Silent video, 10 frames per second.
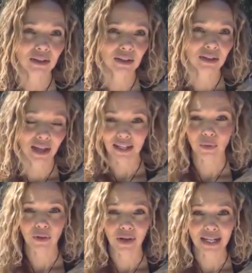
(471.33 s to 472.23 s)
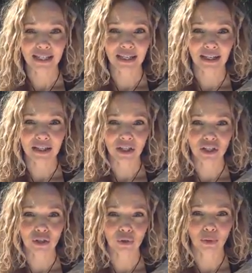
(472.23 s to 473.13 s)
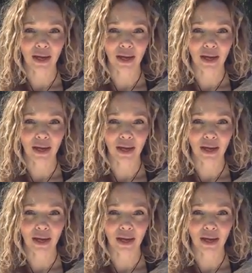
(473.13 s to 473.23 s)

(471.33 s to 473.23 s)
that's what they're asking us to do.